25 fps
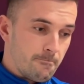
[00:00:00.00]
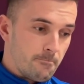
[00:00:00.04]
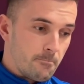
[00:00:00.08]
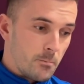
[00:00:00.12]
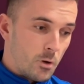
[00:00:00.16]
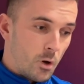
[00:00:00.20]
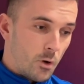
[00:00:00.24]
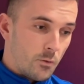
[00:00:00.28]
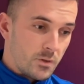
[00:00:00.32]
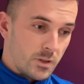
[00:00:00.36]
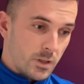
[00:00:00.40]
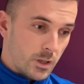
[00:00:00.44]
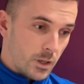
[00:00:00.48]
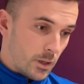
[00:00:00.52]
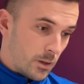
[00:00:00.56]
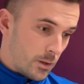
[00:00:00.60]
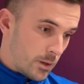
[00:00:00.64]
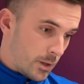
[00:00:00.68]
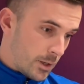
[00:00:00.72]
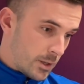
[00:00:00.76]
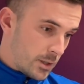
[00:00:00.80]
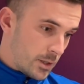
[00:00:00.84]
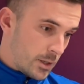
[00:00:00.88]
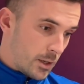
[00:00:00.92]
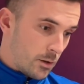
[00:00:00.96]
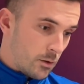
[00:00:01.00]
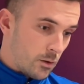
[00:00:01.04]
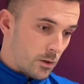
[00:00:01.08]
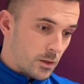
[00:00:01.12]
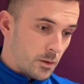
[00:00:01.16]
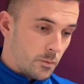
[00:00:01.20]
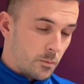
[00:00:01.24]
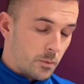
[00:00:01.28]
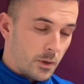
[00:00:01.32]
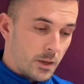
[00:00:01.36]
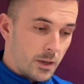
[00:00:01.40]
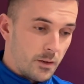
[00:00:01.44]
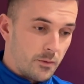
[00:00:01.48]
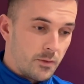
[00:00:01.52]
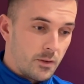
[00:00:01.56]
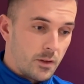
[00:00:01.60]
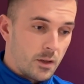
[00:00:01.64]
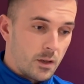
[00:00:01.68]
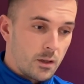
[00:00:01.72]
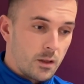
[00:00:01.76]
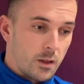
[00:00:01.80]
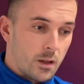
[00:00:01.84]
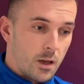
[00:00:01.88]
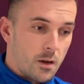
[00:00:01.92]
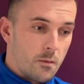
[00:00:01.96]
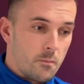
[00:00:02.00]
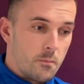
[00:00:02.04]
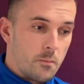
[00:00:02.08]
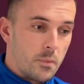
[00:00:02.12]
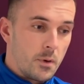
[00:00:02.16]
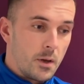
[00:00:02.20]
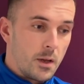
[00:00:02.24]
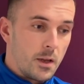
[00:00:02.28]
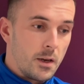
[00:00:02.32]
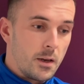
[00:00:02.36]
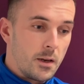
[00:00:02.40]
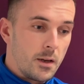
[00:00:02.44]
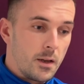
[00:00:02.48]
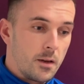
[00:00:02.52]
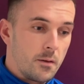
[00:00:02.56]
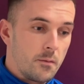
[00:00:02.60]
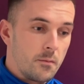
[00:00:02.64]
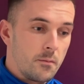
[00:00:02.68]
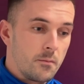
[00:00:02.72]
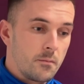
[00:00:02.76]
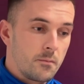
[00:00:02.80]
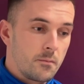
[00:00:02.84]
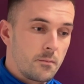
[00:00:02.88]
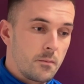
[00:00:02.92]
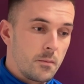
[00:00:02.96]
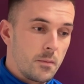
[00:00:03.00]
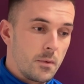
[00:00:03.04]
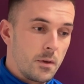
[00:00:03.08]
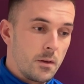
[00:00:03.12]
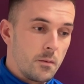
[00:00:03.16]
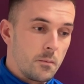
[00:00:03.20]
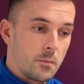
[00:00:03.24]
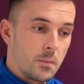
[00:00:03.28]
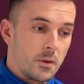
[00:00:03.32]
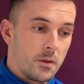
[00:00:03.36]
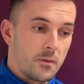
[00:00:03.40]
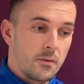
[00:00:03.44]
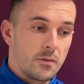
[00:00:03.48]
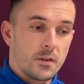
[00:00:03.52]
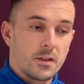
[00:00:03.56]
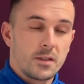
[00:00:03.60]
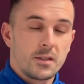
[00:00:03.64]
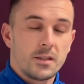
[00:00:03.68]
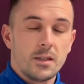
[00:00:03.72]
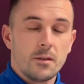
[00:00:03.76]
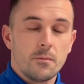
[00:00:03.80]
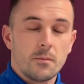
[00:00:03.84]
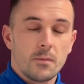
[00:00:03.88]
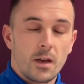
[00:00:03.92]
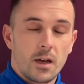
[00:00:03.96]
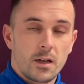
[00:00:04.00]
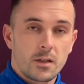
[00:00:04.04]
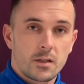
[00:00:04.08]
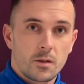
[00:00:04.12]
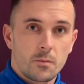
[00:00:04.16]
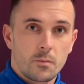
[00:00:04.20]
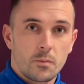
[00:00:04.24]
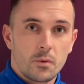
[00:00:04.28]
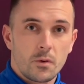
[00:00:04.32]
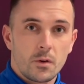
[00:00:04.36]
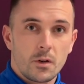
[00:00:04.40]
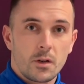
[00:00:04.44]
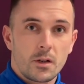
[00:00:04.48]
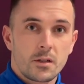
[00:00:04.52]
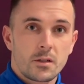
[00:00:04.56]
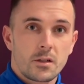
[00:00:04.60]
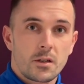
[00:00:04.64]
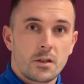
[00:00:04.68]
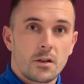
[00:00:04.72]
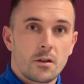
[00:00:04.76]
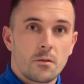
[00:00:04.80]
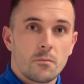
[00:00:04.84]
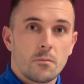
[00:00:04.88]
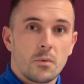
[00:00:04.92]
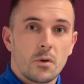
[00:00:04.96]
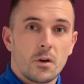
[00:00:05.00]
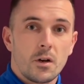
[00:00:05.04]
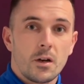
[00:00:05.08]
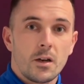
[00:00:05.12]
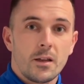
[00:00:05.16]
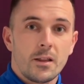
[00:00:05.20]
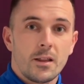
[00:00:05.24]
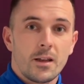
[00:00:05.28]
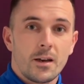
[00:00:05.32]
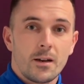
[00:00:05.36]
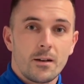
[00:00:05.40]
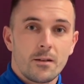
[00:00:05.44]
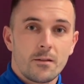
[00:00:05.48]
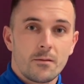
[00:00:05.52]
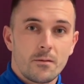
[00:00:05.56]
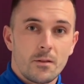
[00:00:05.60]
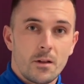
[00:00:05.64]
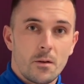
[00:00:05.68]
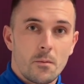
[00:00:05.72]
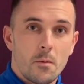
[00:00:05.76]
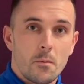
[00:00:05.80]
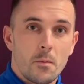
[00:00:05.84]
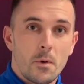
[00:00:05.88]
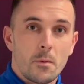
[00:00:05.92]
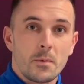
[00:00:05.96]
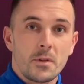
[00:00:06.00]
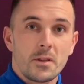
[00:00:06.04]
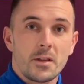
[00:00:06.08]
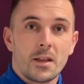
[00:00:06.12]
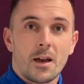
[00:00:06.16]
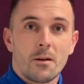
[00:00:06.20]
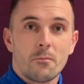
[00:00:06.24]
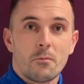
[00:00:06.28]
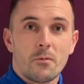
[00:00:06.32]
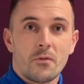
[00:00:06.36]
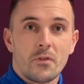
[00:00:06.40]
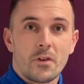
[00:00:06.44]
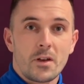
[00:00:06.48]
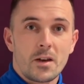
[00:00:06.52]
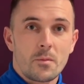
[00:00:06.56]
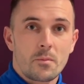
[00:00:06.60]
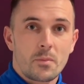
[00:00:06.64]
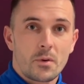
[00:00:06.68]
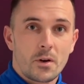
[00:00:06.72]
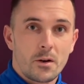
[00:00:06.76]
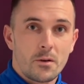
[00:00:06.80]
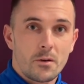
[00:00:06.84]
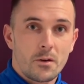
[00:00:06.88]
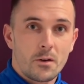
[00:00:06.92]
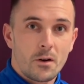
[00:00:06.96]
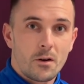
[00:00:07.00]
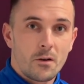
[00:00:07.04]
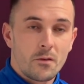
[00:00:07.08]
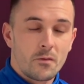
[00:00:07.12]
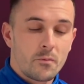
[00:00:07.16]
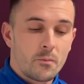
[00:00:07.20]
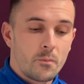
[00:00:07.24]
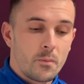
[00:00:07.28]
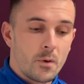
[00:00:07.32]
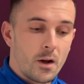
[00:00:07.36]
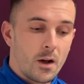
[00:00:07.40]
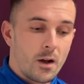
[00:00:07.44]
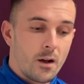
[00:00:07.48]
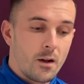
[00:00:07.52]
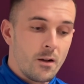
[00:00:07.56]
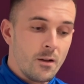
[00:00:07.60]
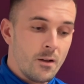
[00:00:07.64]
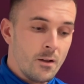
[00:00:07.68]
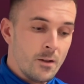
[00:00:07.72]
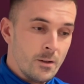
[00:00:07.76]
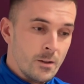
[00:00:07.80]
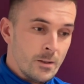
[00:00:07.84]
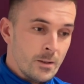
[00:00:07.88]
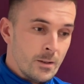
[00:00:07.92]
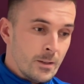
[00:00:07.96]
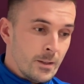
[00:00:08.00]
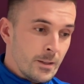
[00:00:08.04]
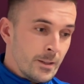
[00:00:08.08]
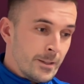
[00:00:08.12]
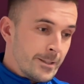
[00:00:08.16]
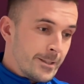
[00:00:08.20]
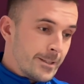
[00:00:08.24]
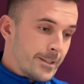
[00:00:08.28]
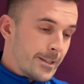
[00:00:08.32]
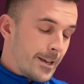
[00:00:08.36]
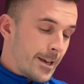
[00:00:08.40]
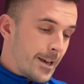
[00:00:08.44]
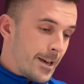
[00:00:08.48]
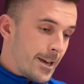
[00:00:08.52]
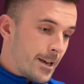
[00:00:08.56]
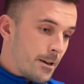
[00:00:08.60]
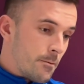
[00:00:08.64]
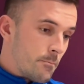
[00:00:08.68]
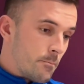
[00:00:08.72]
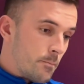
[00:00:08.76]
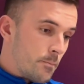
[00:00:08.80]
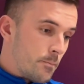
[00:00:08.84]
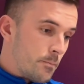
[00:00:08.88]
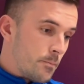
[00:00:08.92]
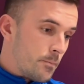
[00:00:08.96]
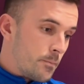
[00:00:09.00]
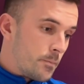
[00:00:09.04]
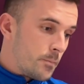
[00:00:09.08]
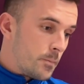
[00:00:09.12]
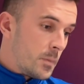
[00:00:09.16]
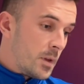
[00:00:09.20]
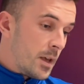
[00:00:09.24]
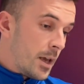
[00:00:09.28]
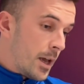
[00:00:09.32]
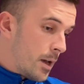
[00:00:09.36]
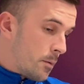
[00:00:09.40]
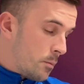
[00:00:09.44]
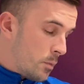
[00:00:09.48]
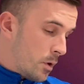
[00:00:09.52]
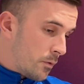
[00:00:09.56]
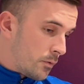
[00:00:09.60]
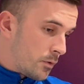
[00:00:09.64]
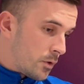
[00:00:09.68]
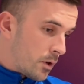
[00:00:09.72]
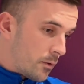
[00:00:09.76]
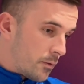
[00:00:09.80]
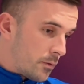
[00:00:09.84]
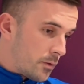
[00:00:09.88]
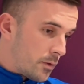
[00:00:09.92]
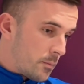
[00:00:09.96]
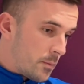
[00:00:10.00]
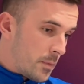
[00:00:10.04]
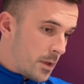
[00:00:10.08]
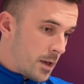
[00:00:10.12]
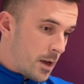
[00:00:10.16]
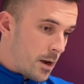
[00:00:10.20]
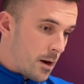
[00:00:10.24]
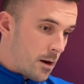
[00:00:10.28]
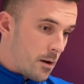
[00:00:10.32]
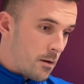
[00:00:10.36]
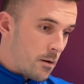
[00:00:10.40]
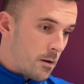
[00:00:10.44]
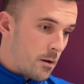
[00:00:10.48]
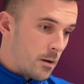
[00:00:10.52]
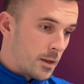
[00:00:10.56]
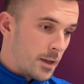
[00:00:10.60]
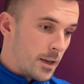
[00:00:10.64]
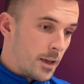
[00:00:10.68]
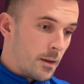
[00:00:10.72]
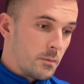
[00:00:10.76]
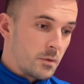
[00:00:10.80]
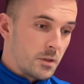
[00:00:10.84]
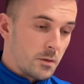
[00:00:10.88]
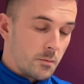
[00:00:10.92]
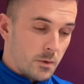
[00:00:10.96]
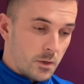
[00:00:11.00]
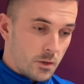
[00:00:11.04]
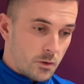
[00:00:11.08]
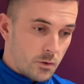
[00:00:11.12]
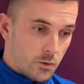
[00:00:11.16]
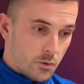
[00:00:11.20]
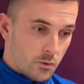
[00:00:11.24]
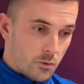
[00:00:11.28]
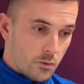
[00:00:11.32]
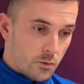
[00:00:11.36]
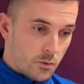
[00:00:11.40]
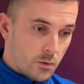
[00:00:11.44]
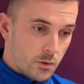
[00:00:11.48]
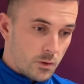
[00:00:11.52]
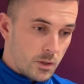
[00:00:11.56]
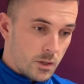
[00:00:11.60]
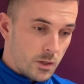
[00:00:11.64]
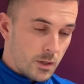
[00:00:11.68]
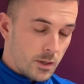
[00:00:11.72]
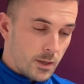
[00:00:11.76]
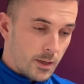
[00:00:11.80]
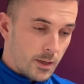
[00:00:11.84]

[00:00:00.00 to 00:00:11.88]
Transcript: Obviously, like I said, got to play for the club and play for the team that I supported as a young boy that my mum and dad were very proud of. But moved on from there, came to Montrose